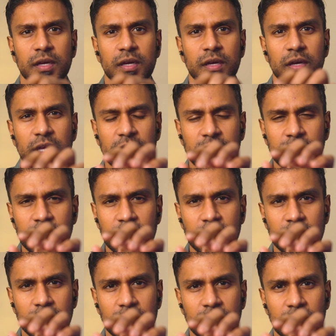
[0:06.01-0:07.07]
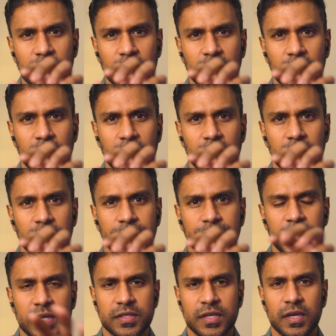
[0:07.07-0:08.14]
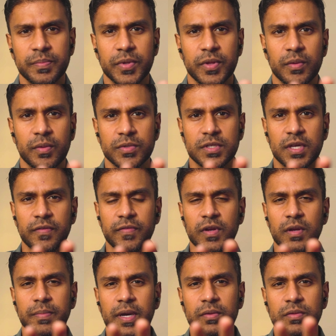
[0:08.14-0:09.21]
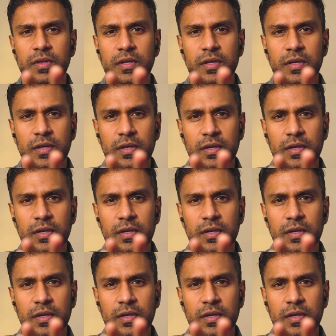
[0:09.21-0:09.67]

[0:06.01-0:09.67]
even in the example that was given about the